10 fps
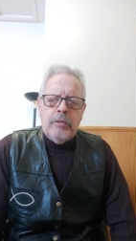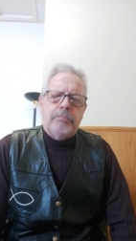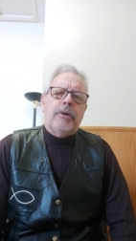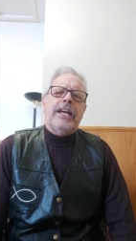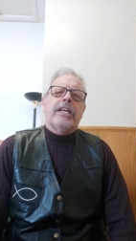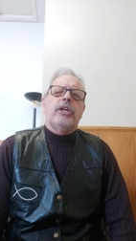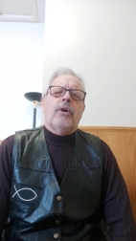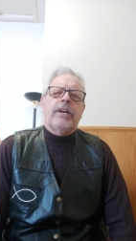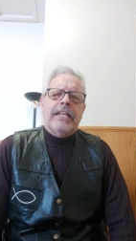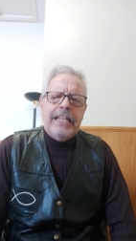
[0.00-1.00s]
Bring
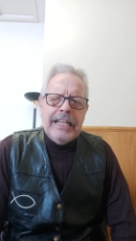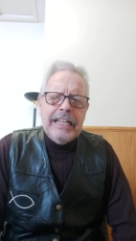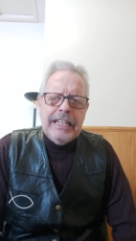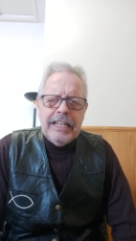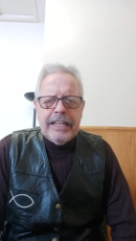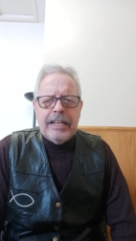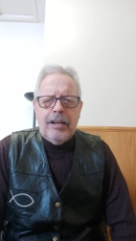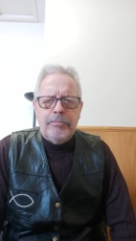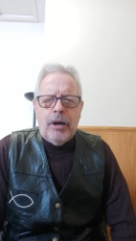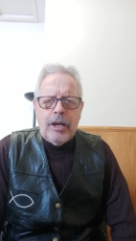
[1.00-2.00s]
your healing
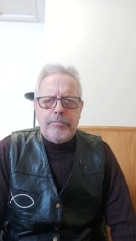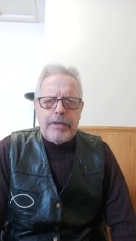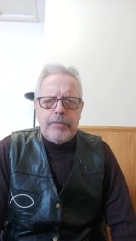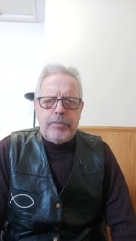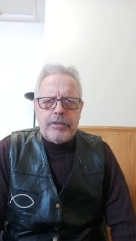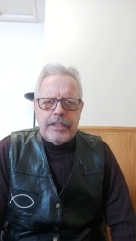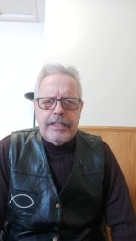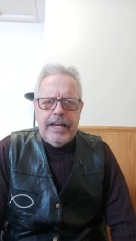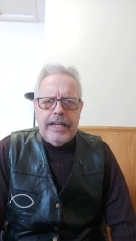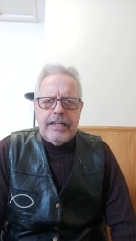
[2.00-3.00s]
upon people
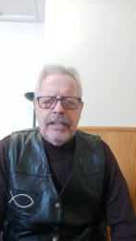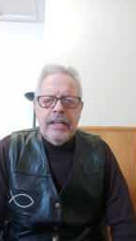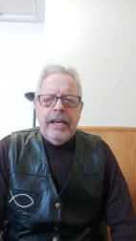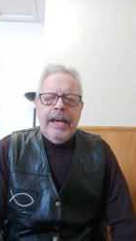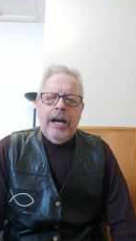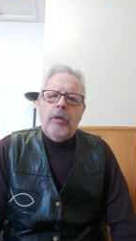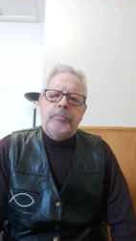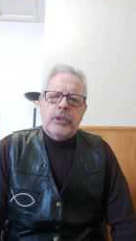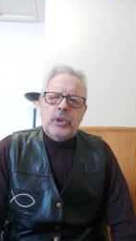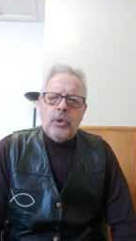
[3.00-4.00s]
today.
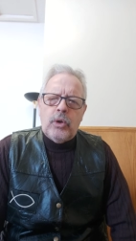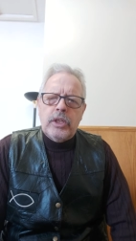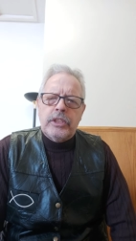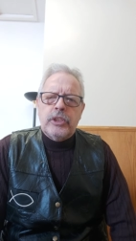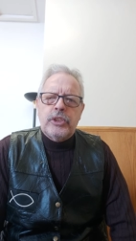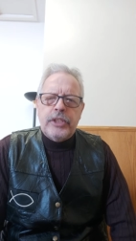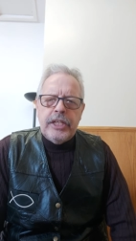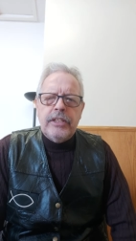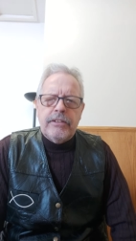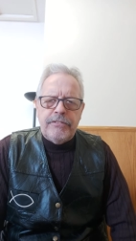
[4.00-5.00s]
Help us, Lord, to
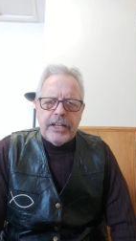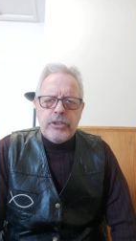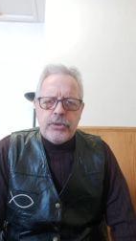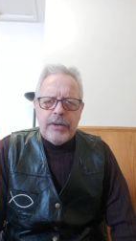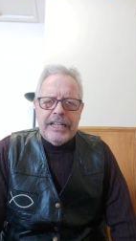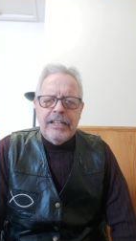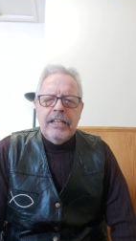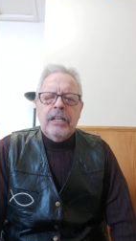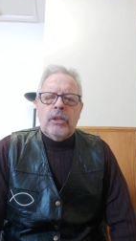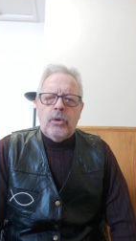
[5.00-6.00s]
see the victory
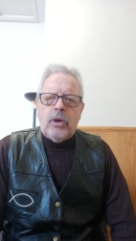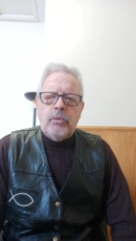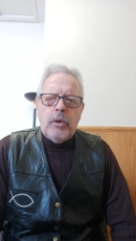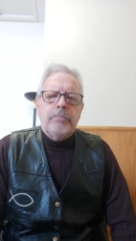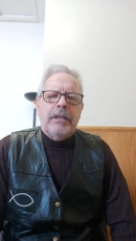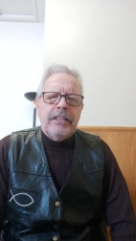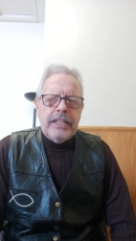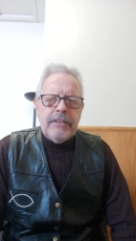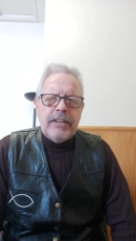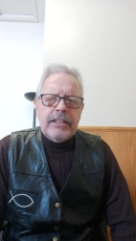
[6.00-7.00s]
Lord, we're
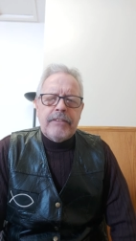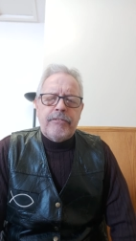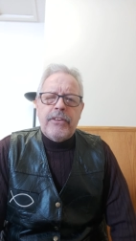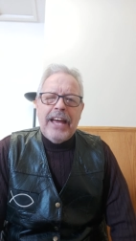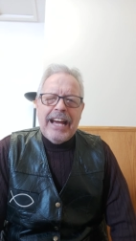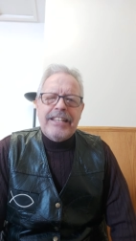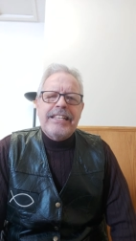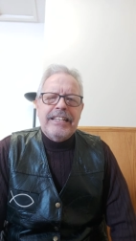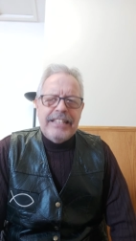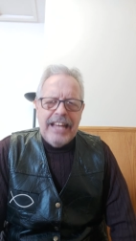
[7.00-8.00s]
believing for that
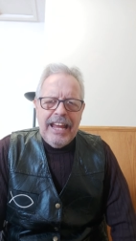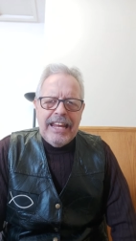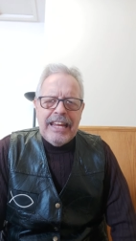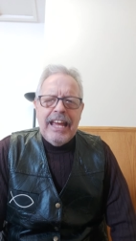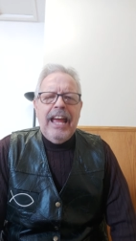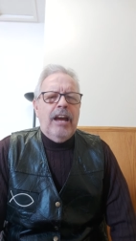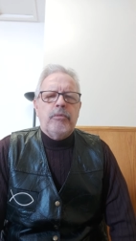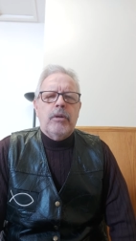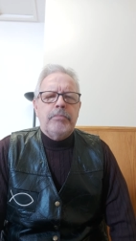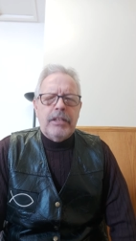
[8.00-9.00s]
today and
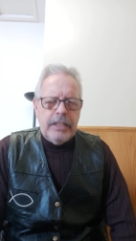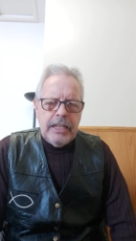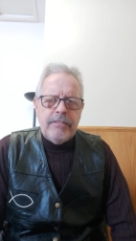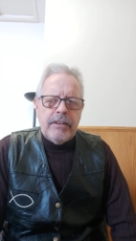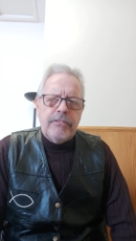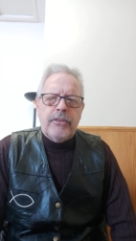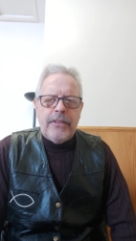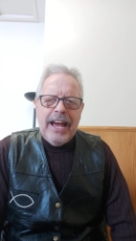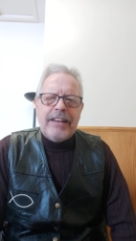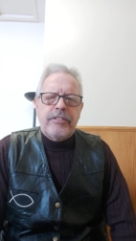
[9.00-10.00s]
we're believing for
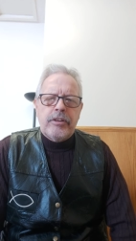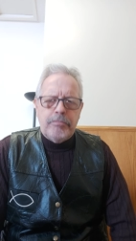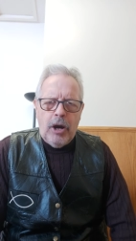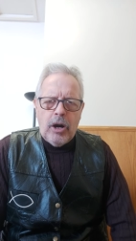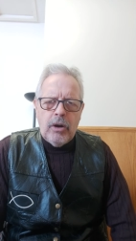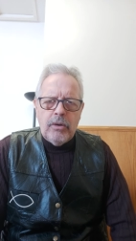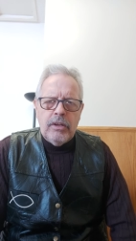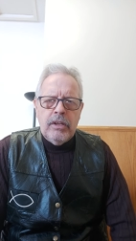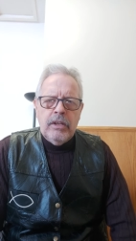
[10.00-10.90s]
that tomorrow.